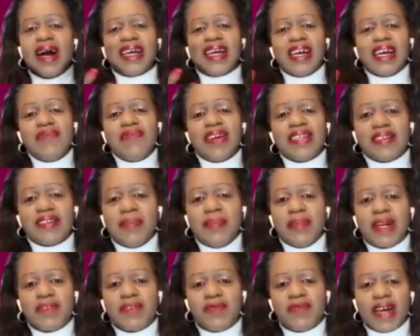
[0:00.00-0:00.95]
give us some
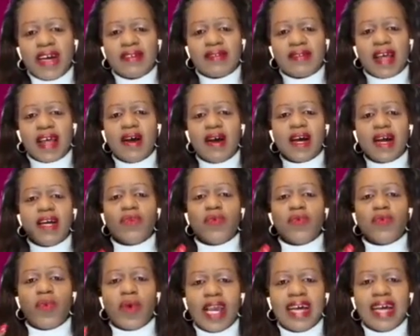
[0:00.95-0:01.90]
advice. How
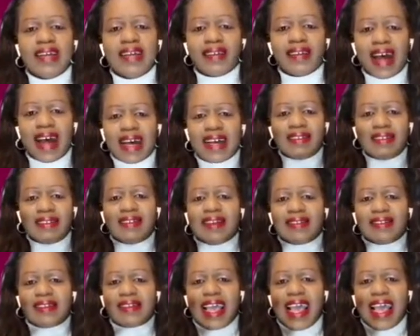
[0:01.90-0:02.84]
can we as
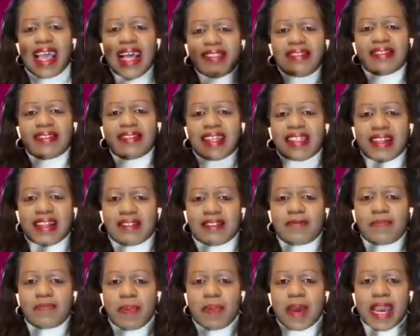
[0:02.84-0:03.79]
architects enter that
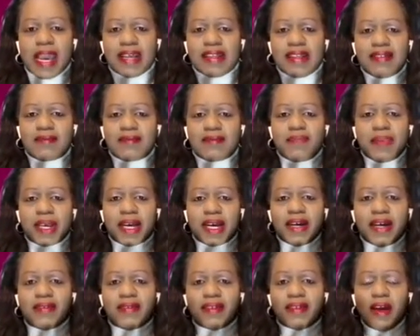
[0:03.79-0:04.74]
space?
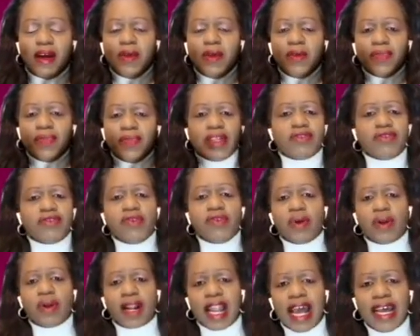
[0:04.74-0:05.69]
Because there's
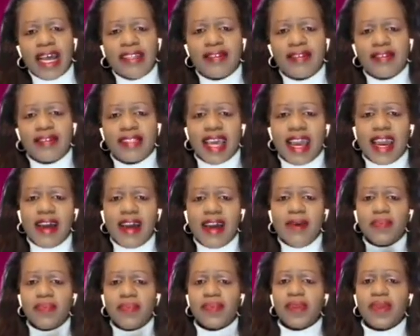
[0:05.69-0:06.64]
no clients
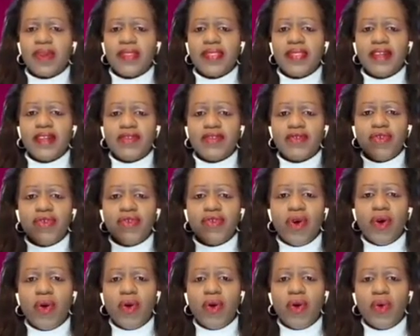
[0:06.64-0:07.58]
there. There's
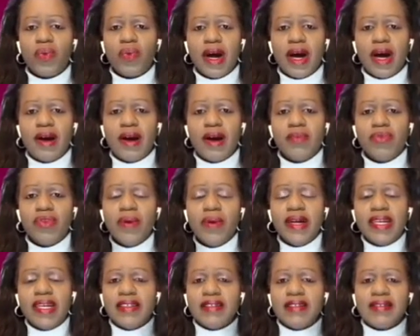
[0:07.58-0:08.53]
no
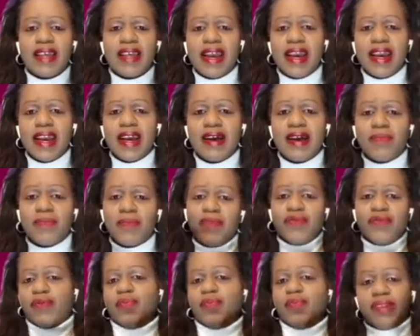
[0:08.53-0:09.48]
one is saying,
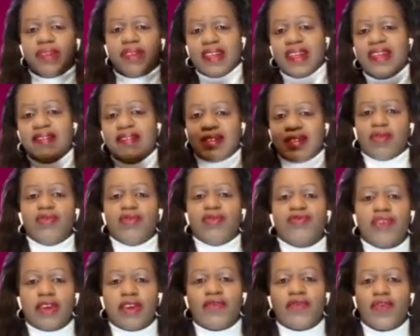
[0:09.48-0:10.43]
Prof. Tuks, here's a
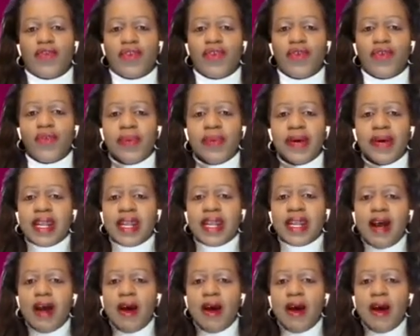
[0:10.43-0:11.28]
contract for you. But